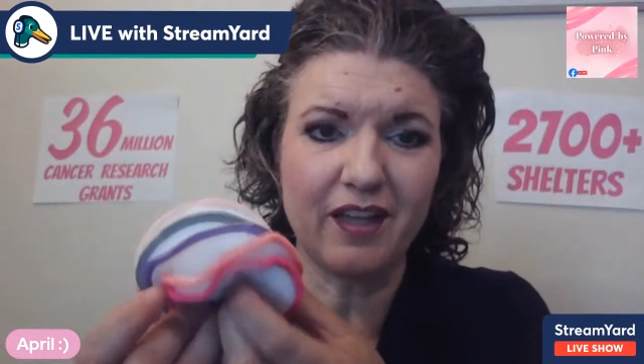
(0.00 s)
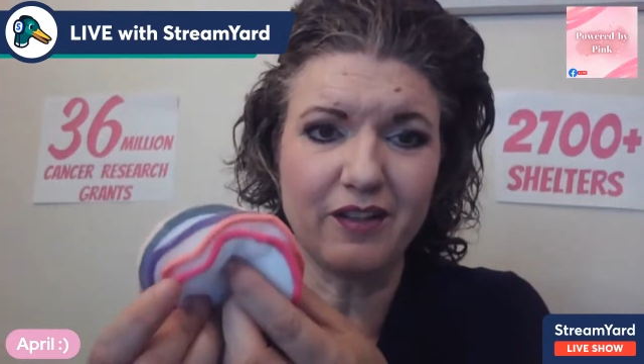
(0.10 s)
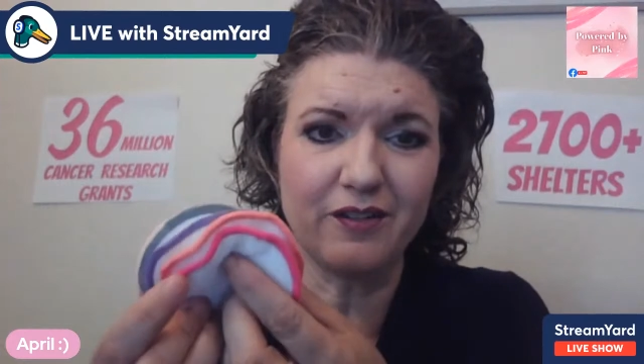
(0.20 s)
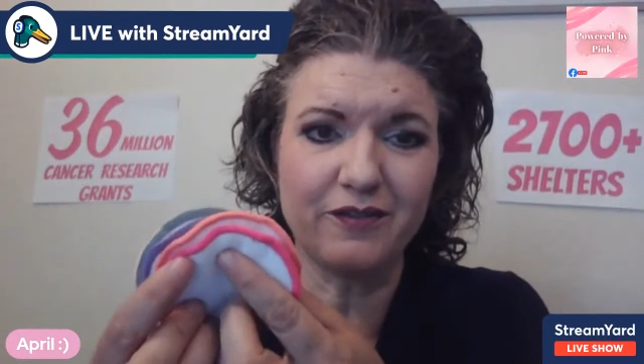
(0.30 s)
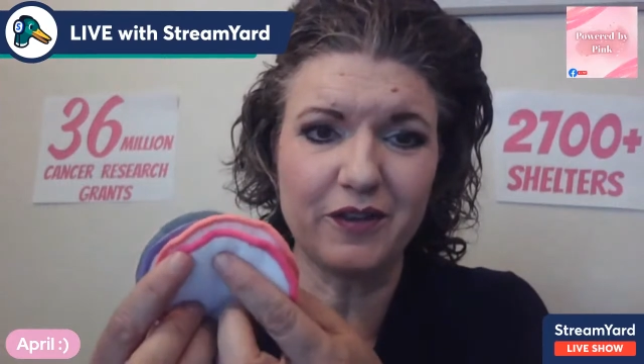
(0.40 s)

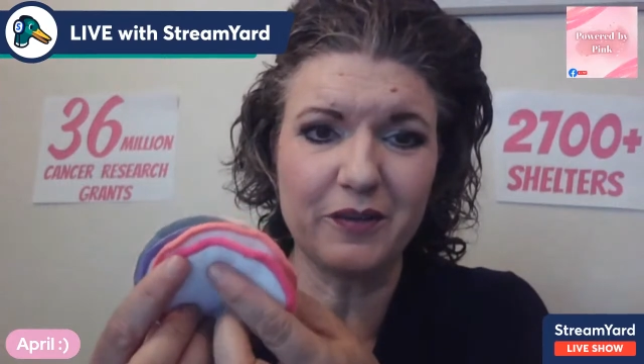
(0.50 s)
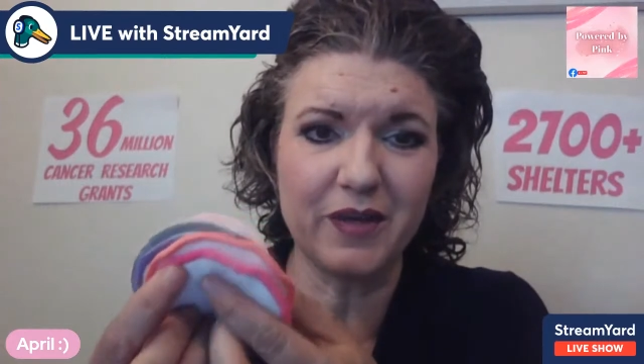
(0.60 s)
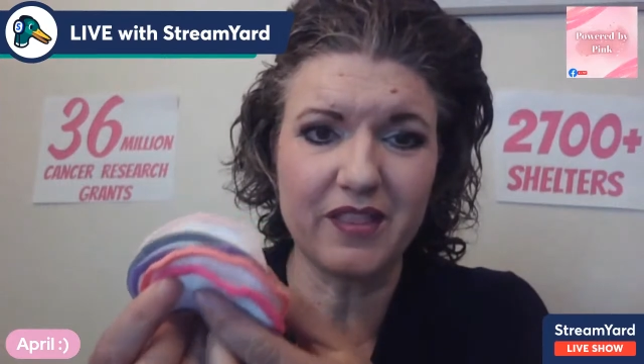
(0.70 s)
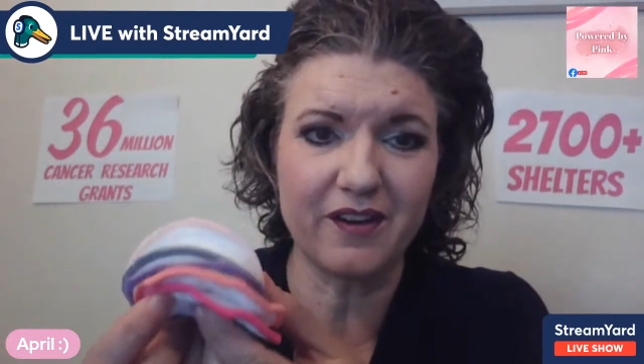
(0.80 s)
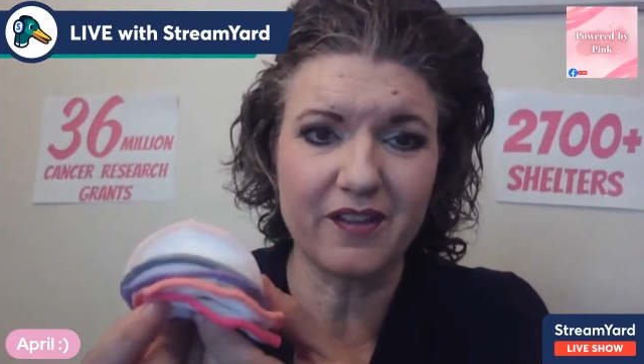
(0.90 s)
colorful
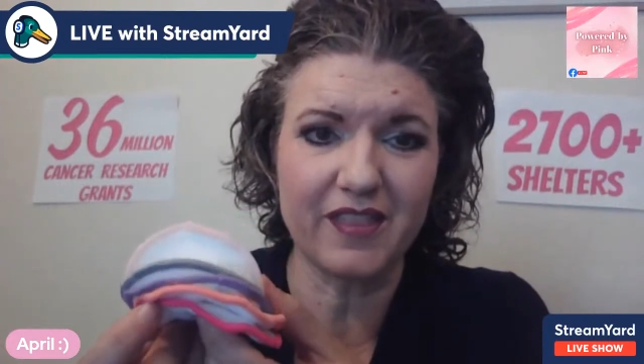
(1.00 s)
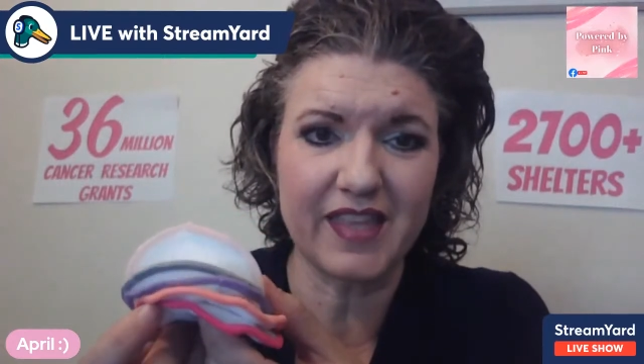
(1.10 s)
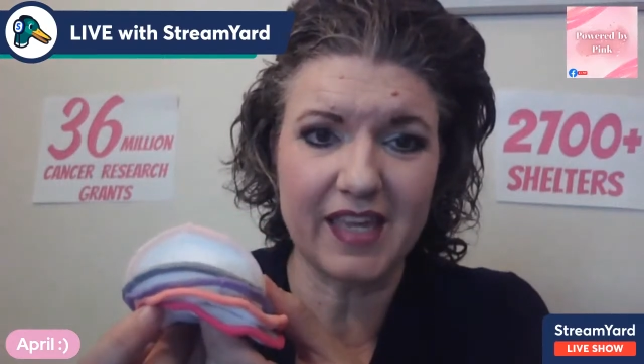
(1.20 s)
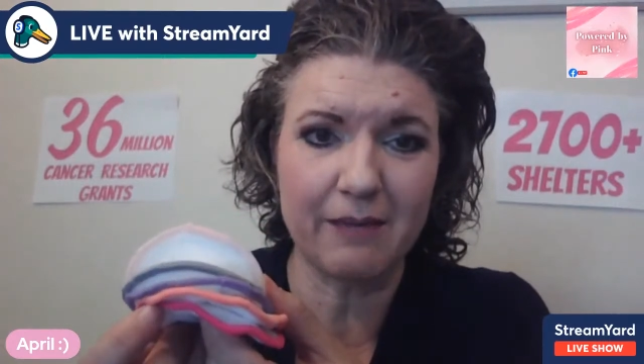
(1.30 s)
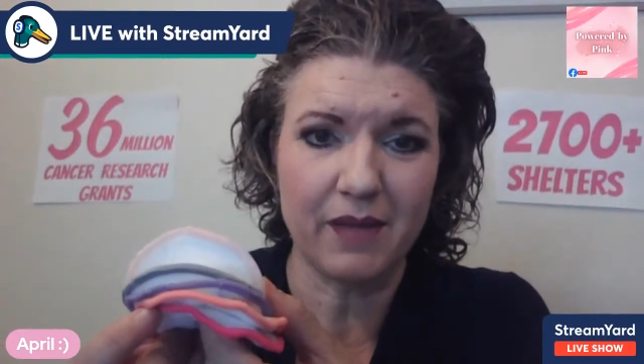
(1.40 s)
with our
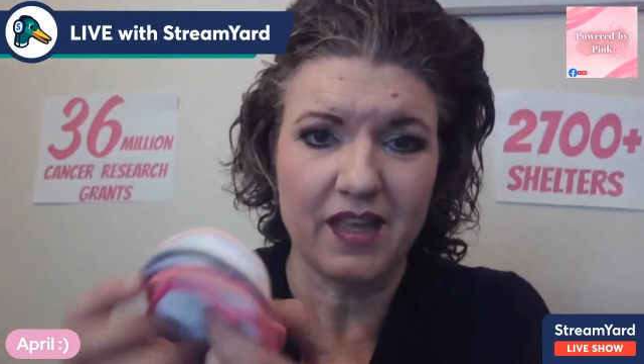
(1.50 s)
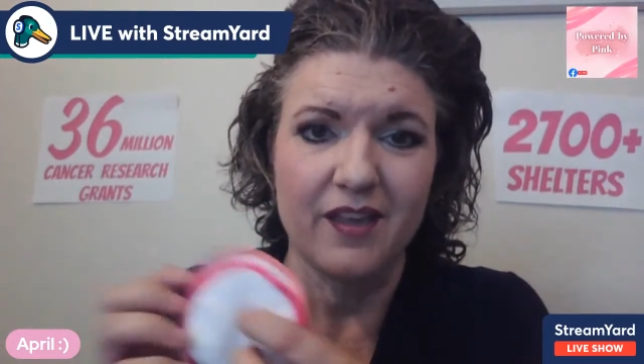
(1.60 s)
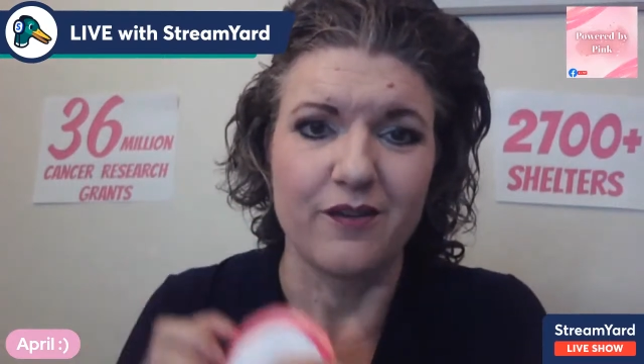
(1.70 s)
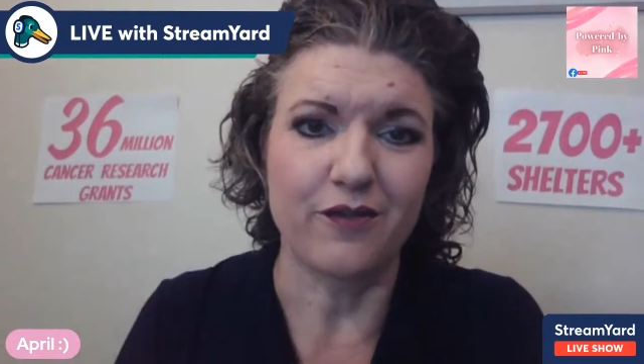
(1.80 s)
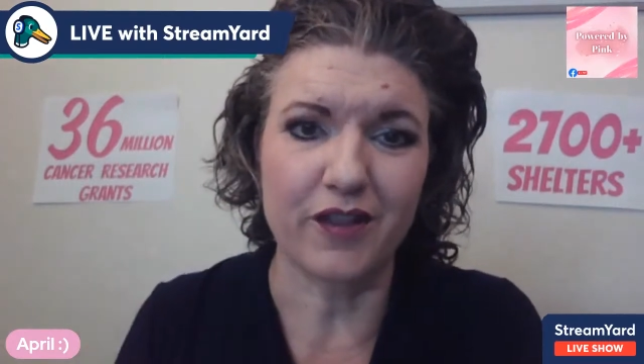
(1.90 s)
theme
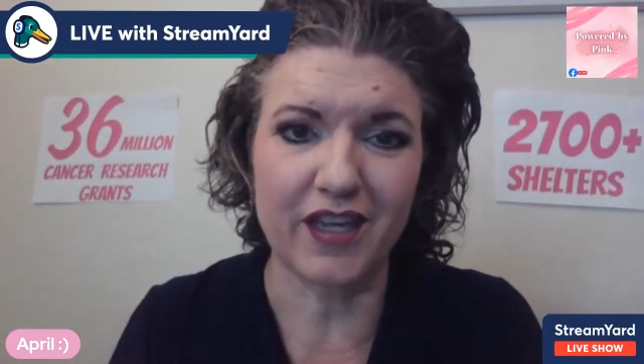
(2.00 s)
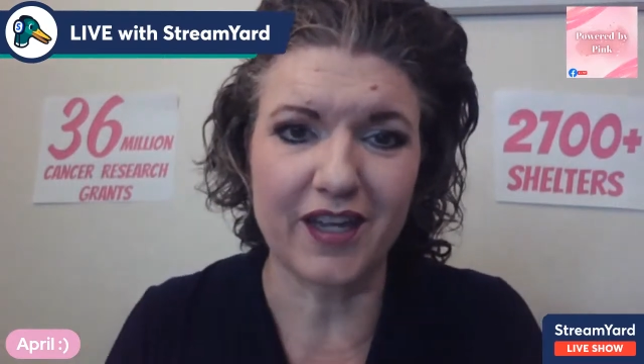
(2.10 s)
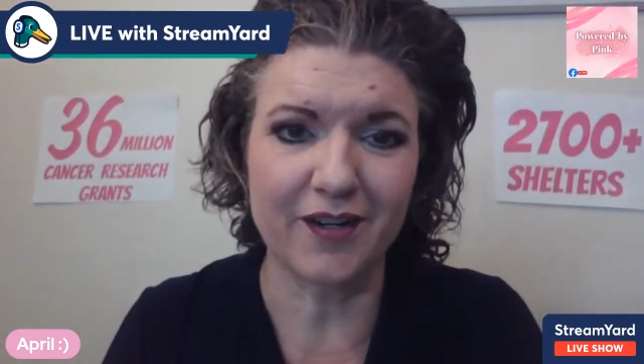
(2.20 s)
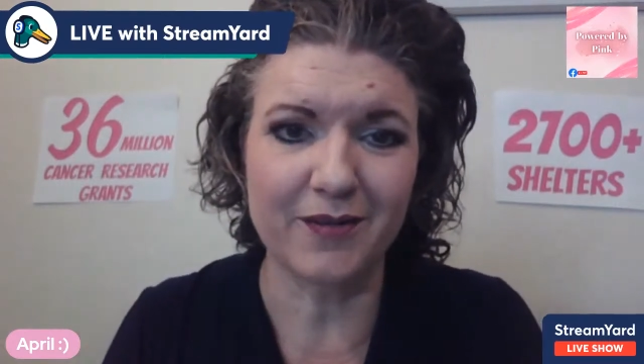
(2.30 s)
for the year,